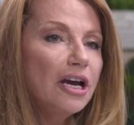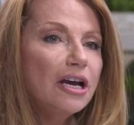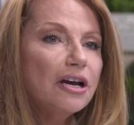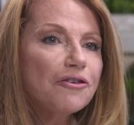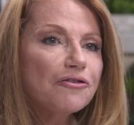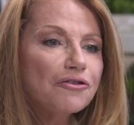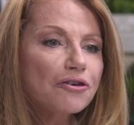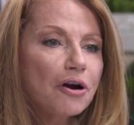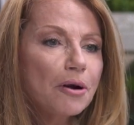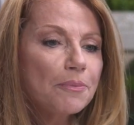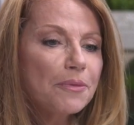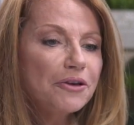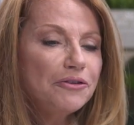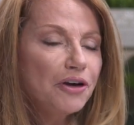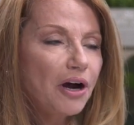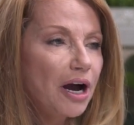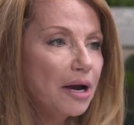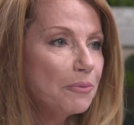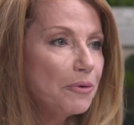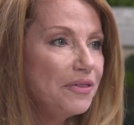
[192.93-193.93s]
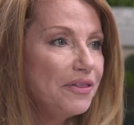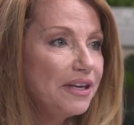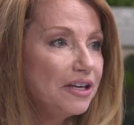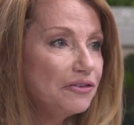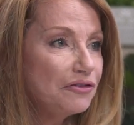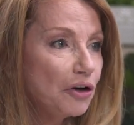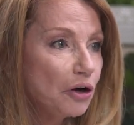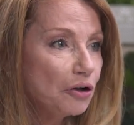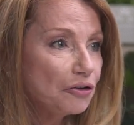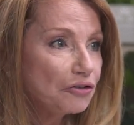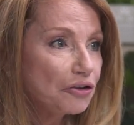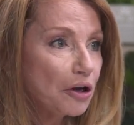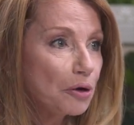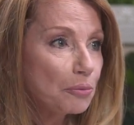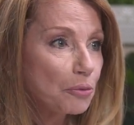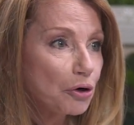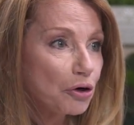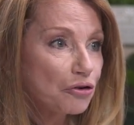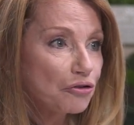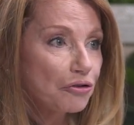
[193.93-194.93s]
from the time when the adults
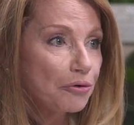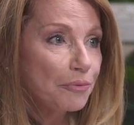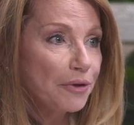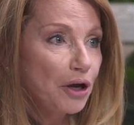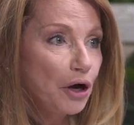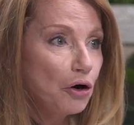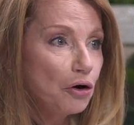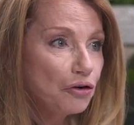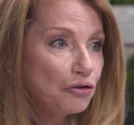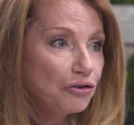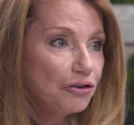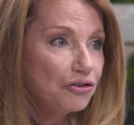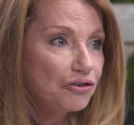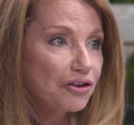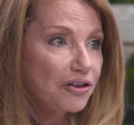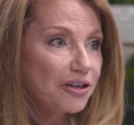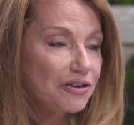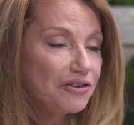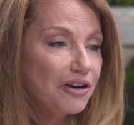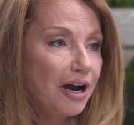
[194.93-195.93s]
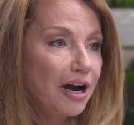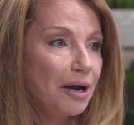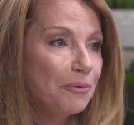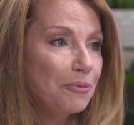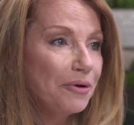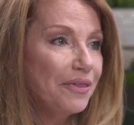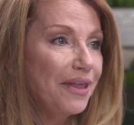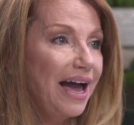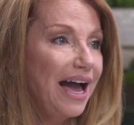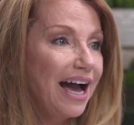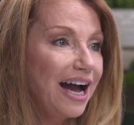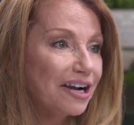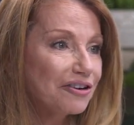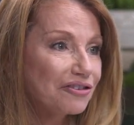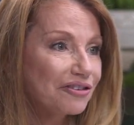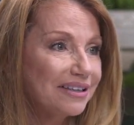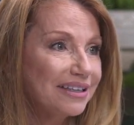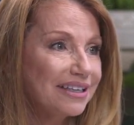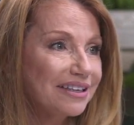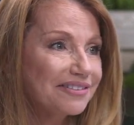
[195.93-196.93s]
emerge from the ocean to the time when the
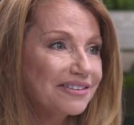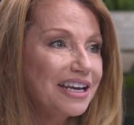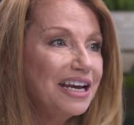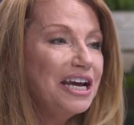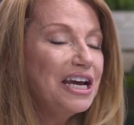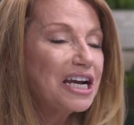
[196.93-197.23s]
hatchlings